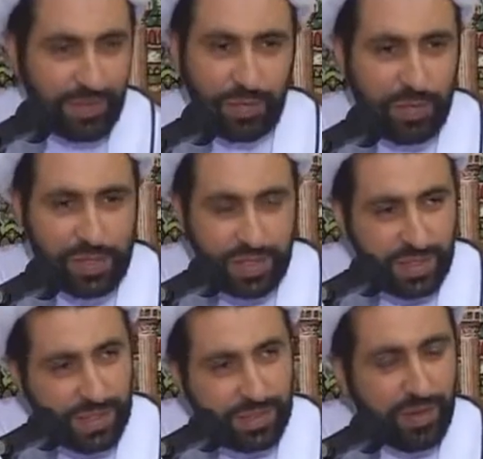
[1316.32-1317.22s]
We see
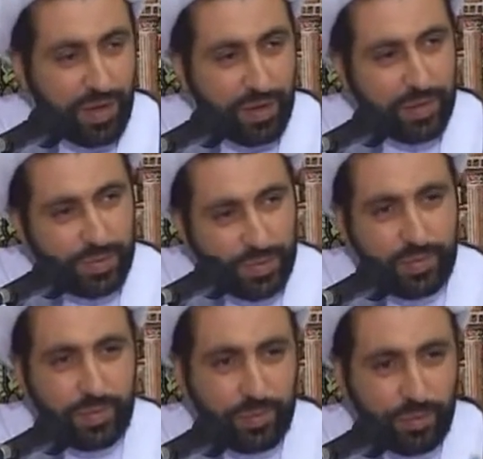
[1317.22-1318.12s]
that there are
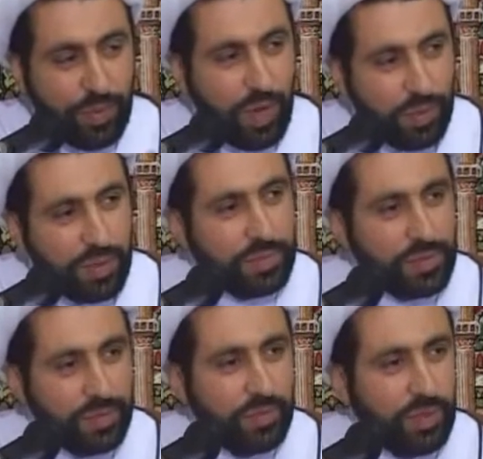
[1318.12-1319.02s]

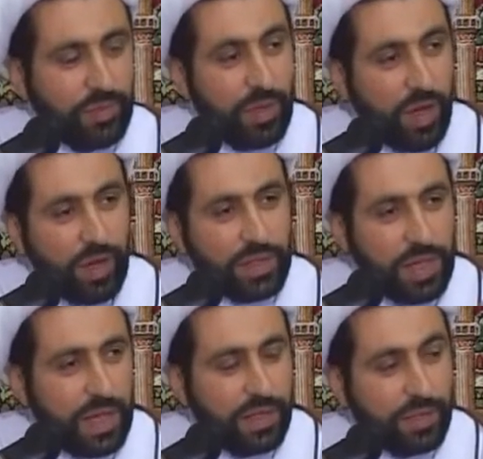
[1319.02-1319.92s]
problems between us
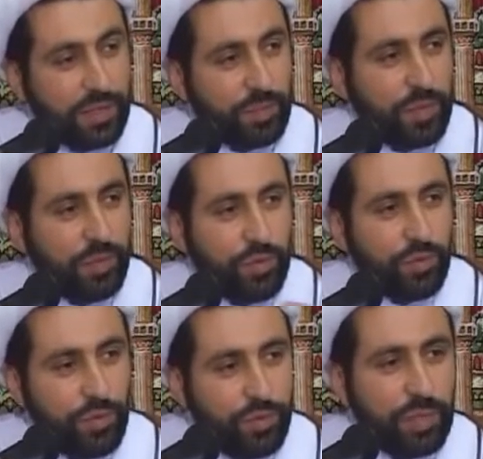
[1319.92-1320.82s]
and the people who don't